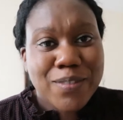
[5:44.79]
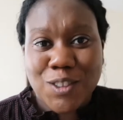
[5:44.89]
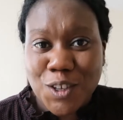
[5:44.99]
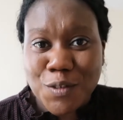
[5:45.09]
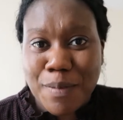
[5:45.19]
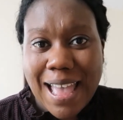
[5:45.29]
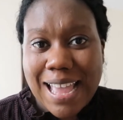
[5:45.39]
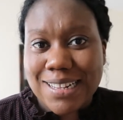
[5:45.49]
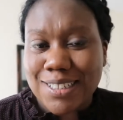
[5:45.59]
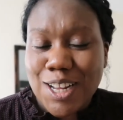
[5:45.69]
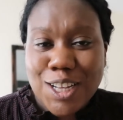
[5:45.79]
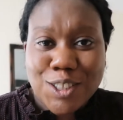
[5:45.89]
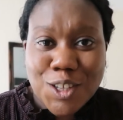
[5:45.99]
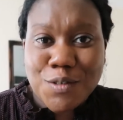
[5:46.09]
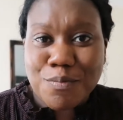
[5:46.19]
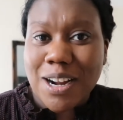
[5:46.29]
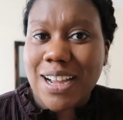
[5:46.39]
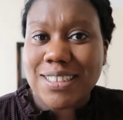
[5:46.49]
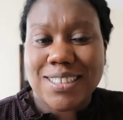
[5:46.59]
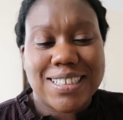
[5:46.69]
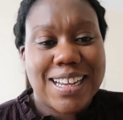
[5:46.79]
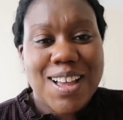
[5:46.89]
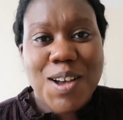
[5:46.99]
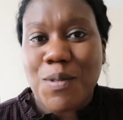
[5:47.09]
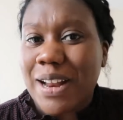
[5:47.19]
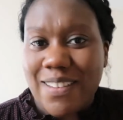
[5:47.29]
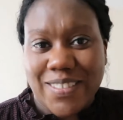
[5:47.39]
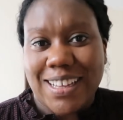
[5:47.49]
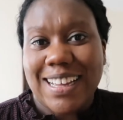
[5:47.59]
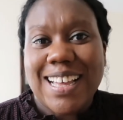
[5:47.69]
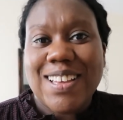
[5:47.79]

Toothpaste, toothbrush, whatever.